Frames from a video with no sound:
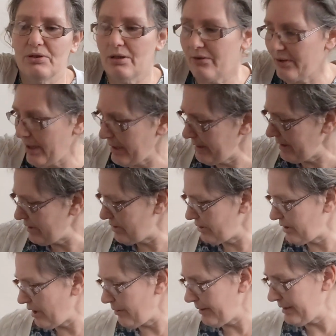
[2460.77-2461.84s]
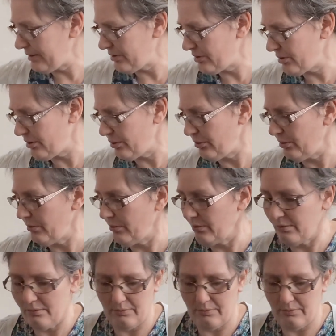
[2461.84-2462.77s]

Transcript: So they need to go into